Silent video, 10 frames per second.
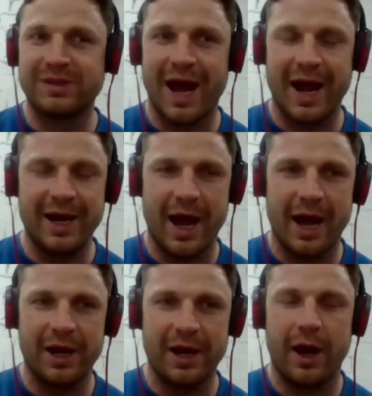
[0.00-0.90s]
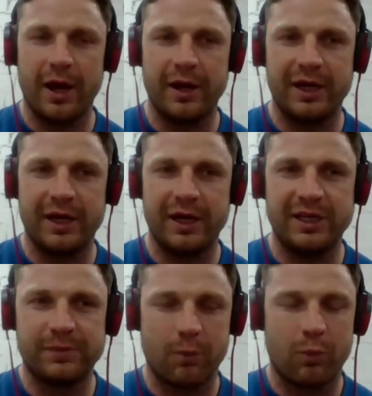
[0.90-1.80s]
time today, and
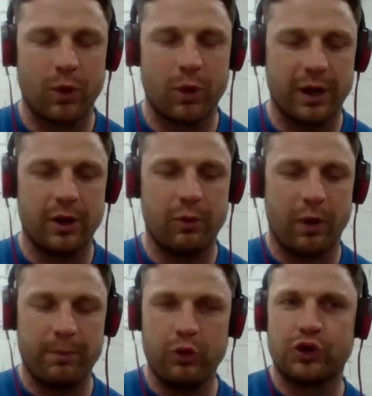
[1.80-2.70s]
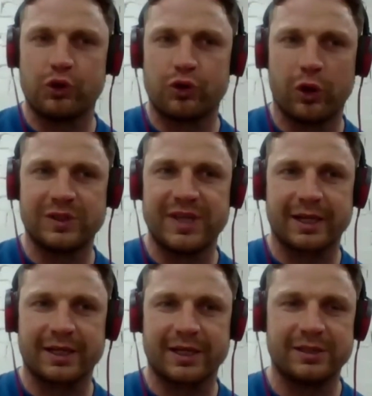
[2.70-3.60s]
he's someone, a mutual
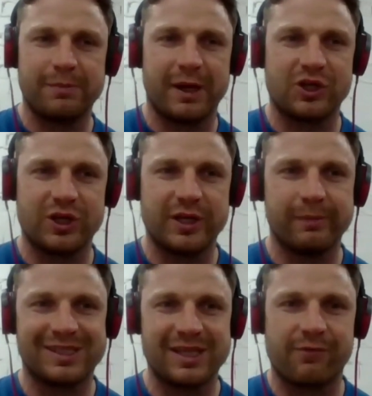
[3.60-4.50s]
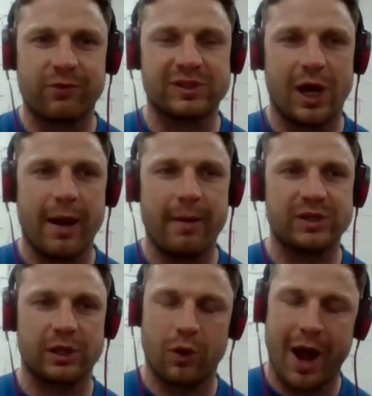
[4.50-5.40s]
contact has mentioned him several
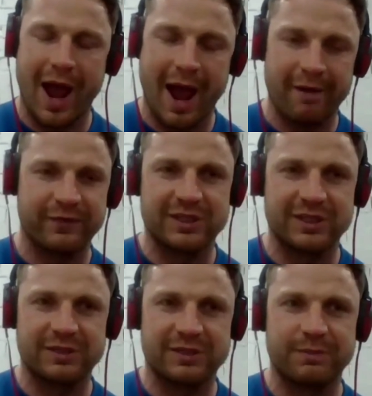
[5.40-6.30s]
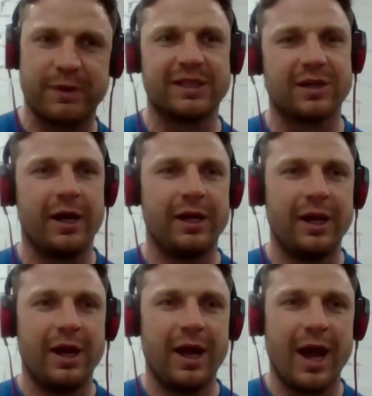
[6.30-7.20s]
times. I thought I have to speak to this guy,
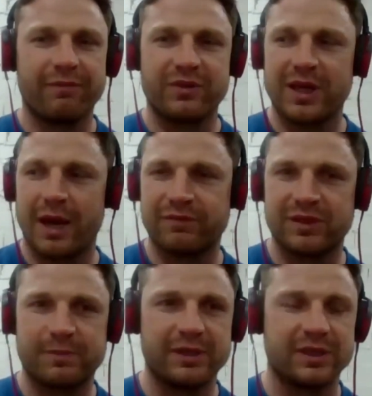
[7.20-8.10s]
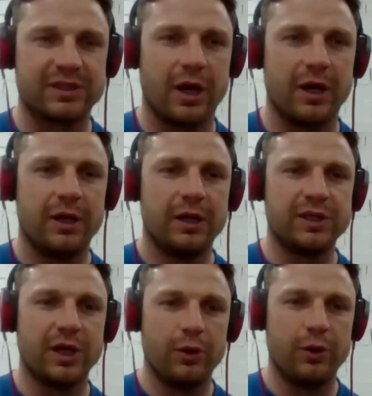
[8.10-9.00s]
have to speak to this guy.
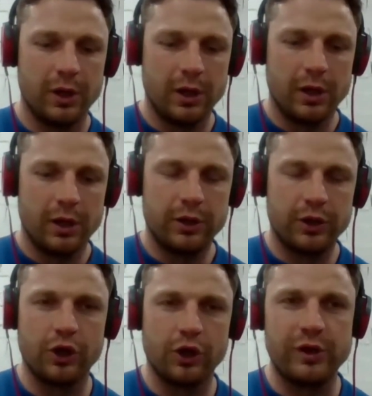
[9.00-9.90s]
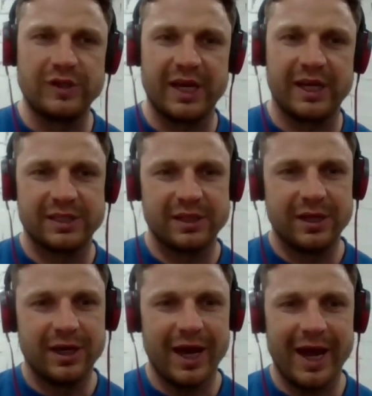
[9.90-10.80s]
So the good news
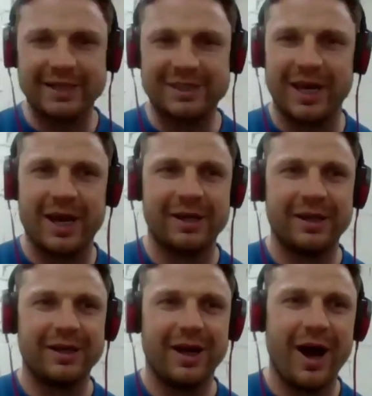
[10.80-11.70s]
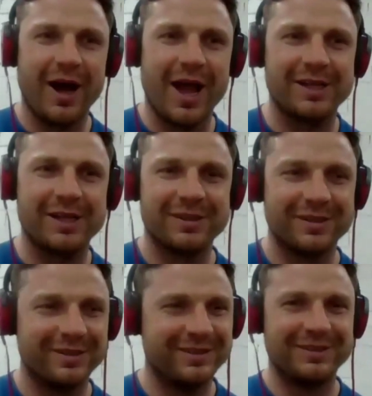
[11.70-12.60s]
is Ed's here. Hi,
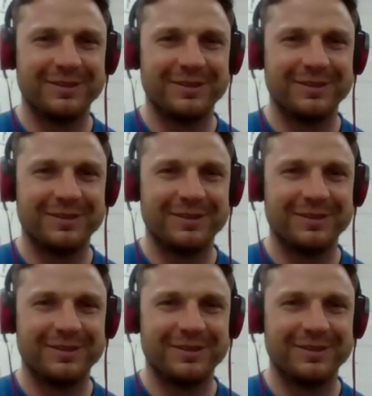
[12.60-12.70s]
Ed.